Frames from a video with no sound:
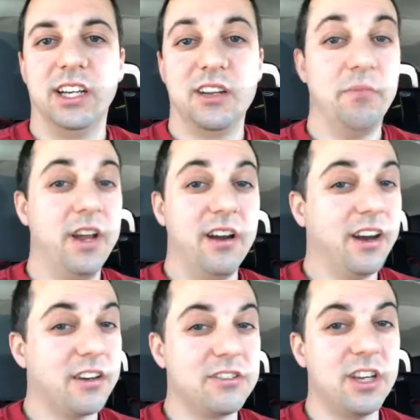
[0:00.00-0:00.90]

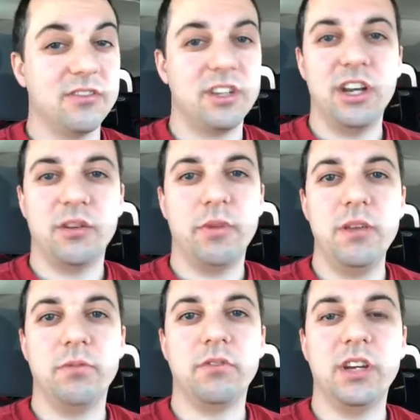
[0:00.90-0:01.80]
comparing ourselves to other
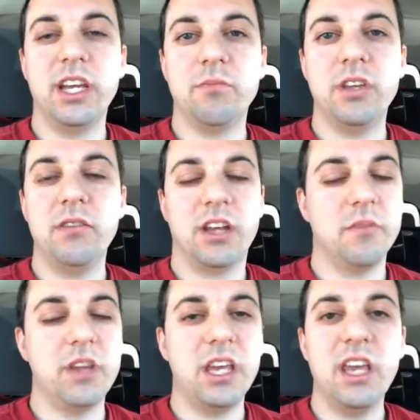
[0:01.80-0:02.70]
people and becoming